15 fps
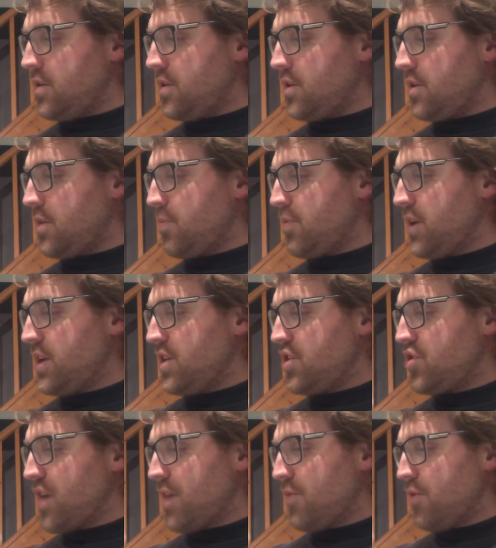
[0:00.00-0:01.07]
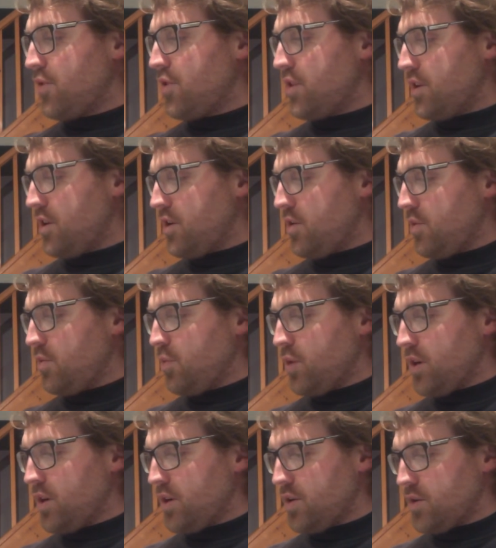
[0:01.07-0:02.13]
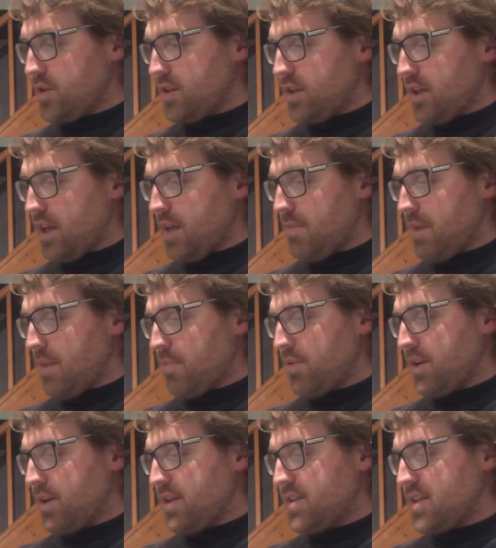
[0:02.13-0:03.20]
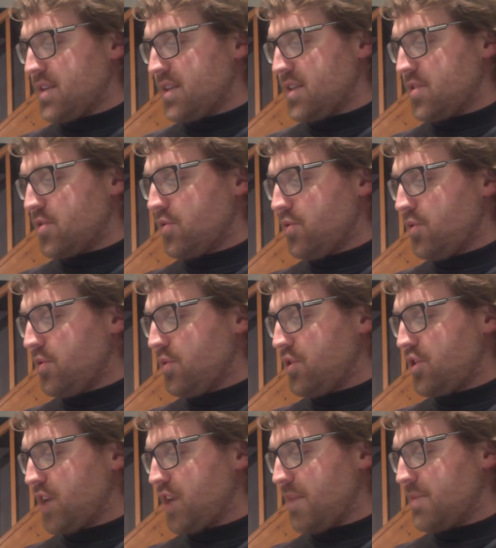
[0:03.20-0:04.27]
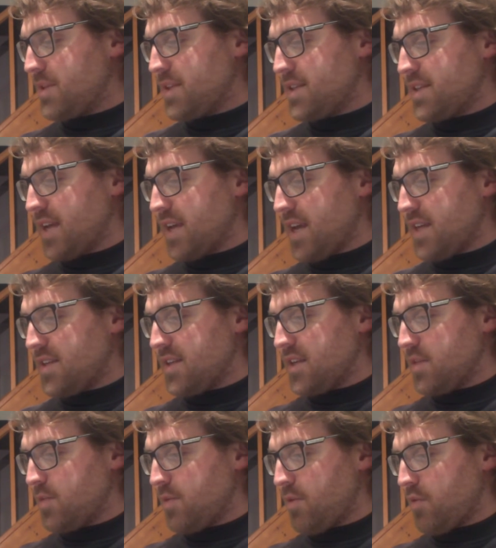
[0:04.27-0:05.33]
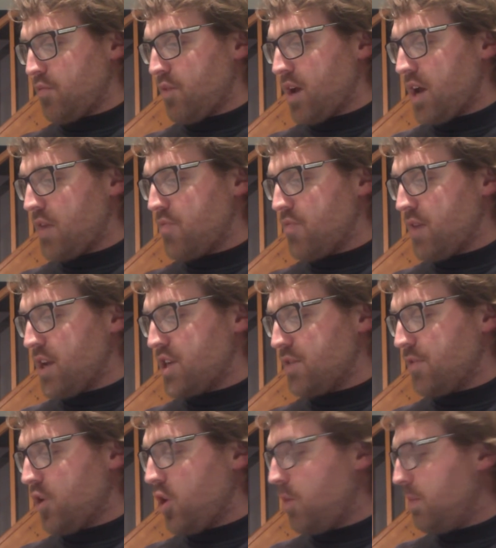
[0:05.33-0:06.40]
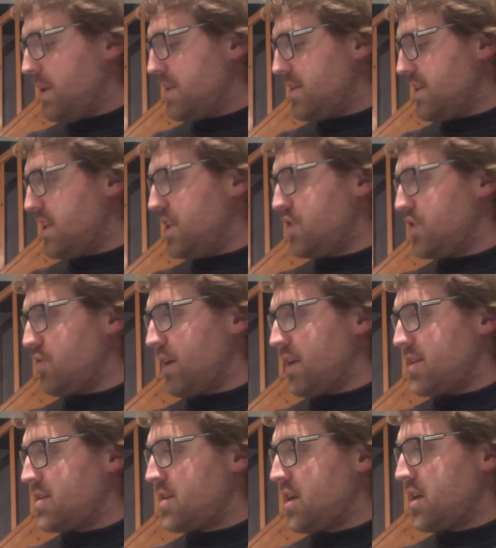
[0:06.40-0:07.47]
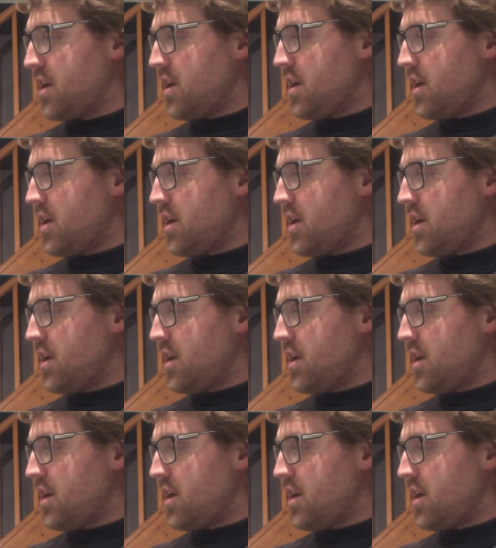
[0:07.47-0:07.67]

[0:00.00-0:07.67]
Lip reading: The prince travelled the known world. He met princesses all shapes and sizes, with a wide range of hobbies and interests.